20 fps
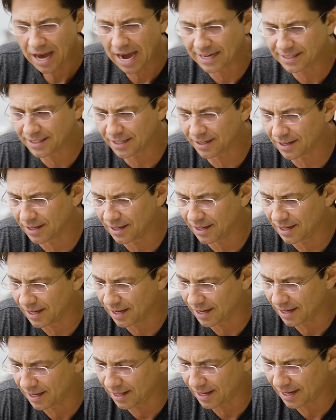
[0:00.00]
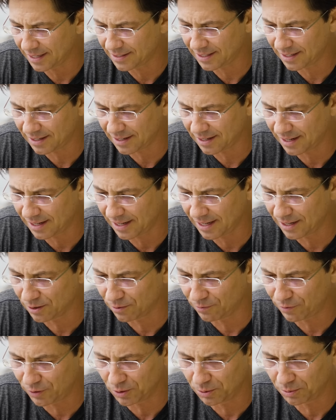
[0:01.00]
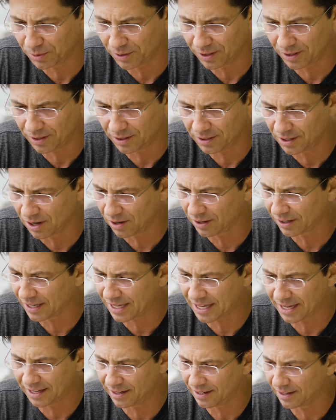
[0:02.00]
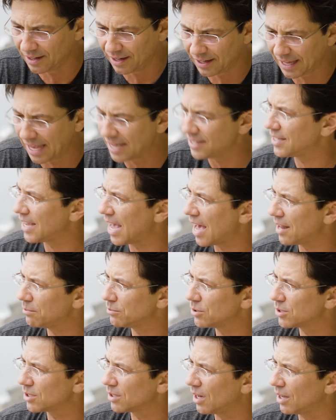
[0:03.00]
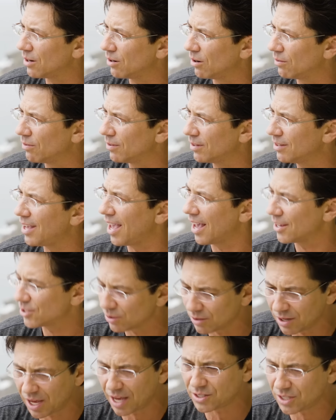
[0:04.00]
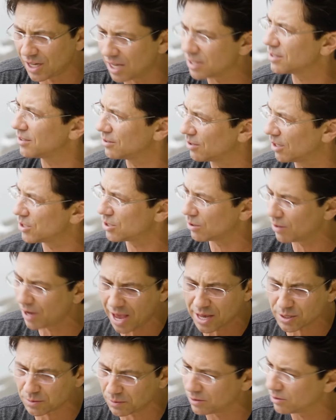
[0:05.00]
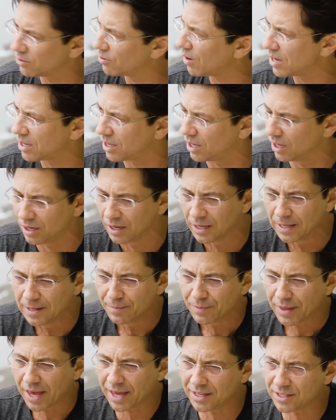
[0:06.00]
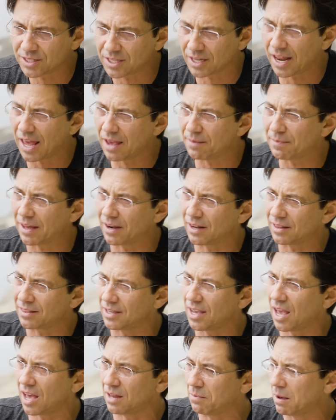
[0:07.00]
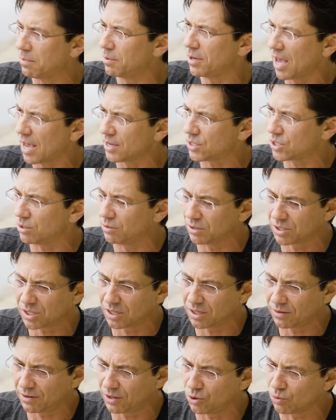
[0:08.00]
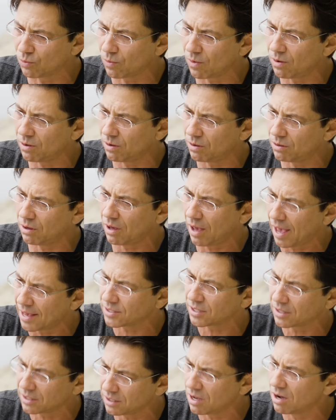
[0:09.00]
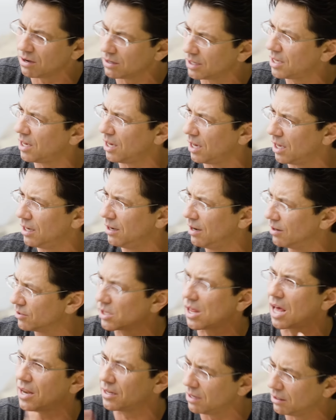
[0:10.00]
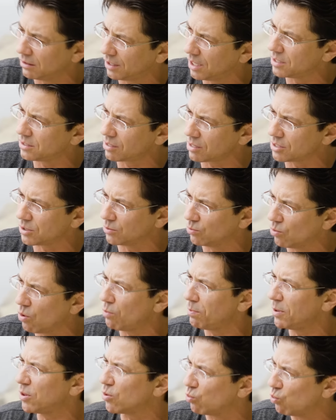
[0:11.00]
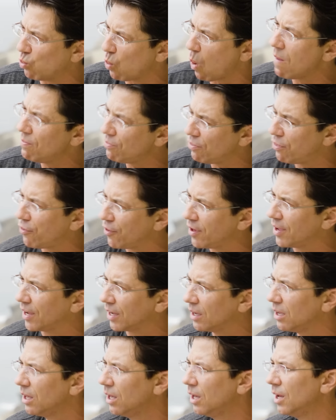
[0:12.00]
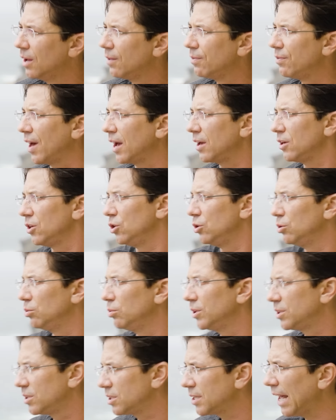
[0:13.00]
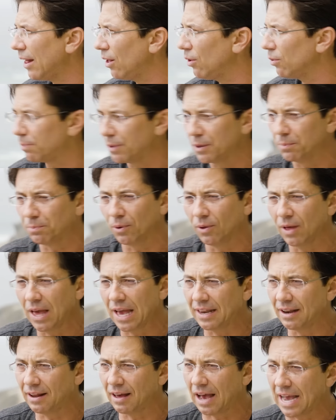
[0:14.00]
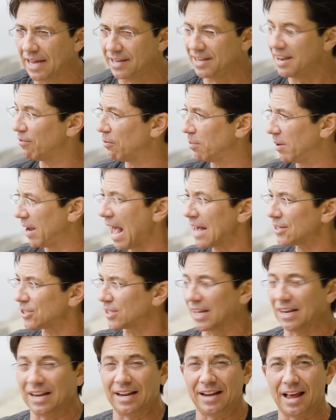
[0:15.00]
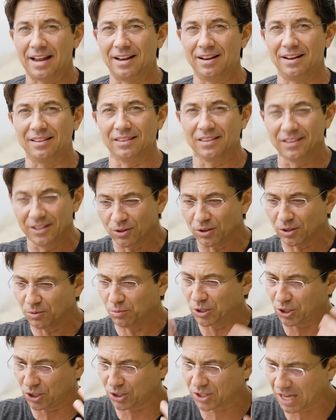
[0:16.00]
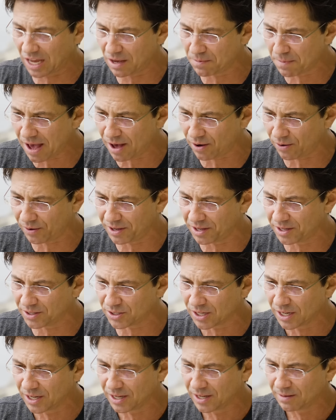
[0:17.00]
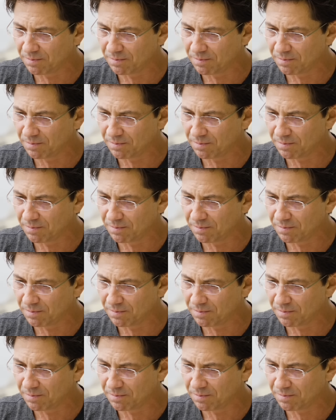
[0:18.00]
I did a uh, I did an interview with a young kid, uh, Casey Adams. I Love don't know. Casey. Yeah, I've so done Casey asked, you know, so great he asked kid. me, great kid, yeah. and he said, "Hey man, at the end, maybe he asked you. He said, you were, as a young kid, and there's a lot of young kids listening. Mm. What would be the one thing you that you would tell people?" And I'd never been asked that. And, mm. I, and literally, what just came out is